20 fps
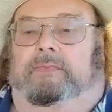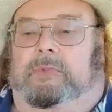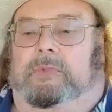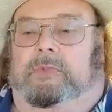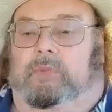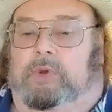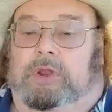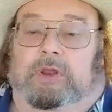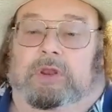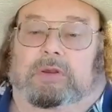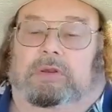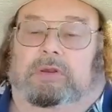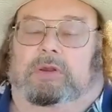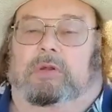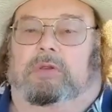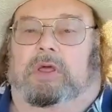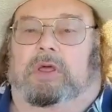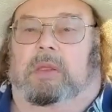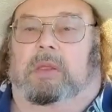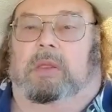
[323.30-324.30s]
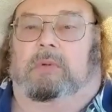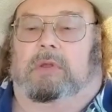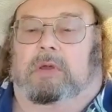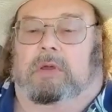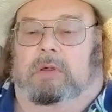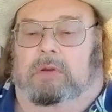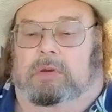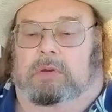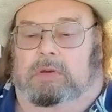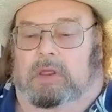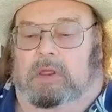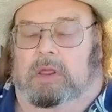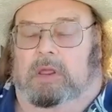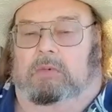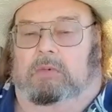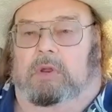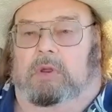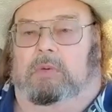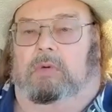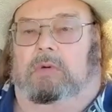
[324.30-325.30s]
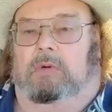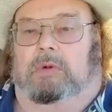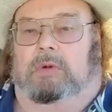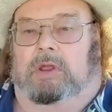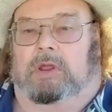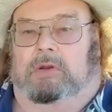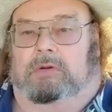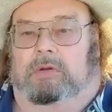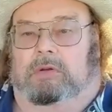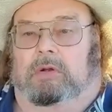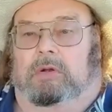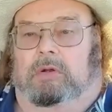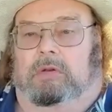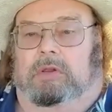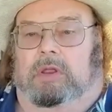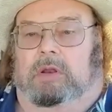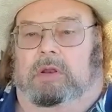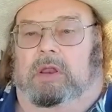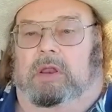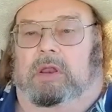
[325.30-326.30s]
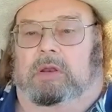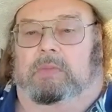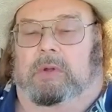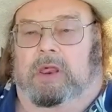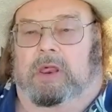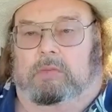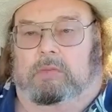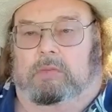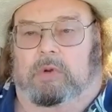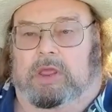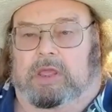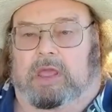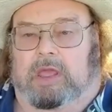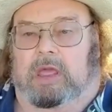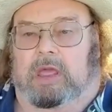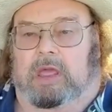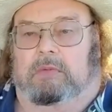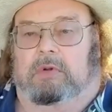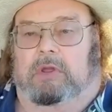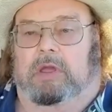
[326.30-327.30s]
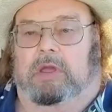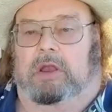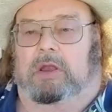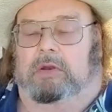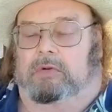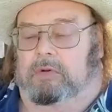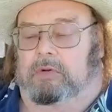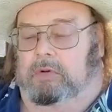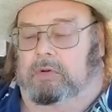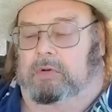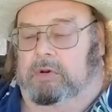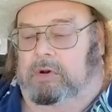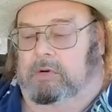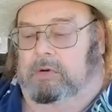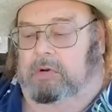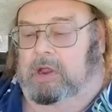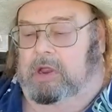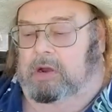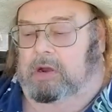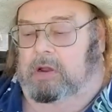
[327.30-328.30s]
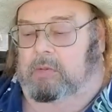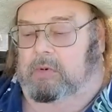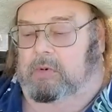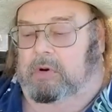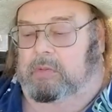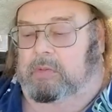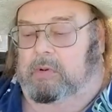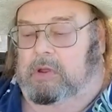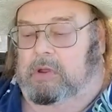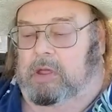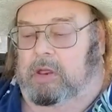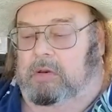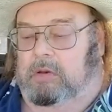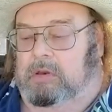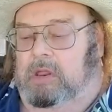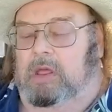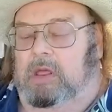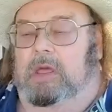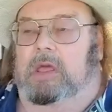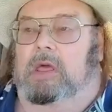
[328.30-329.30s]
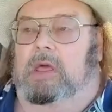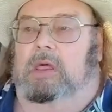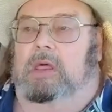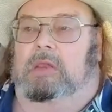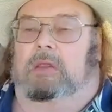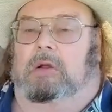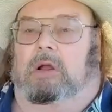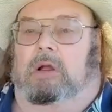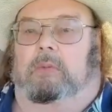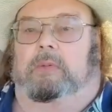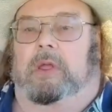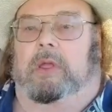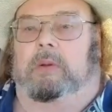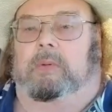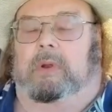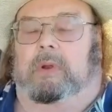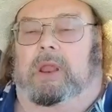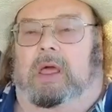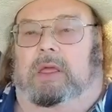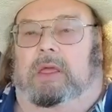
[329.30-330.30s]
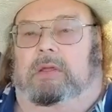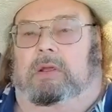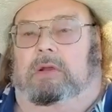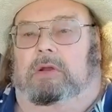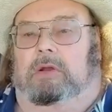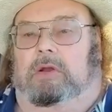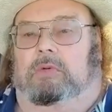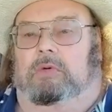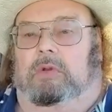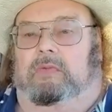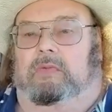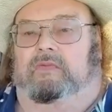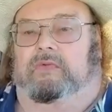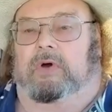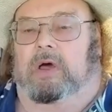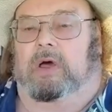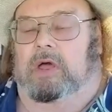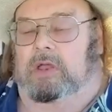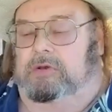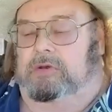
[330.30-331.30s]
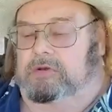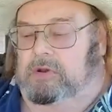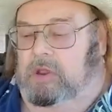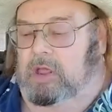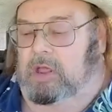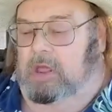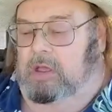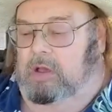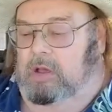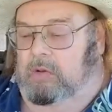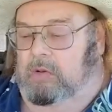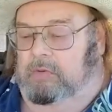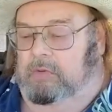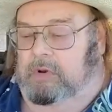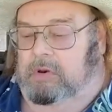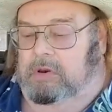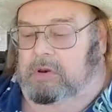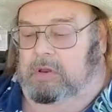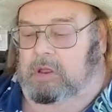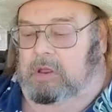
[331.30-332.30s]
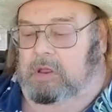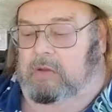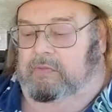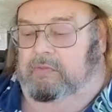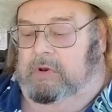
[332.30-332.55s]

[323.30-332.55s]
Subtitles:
We just do that because we want to make sure that as best we can, we're getting true and correct numbers, because there are people out here who will fudge on the stuff.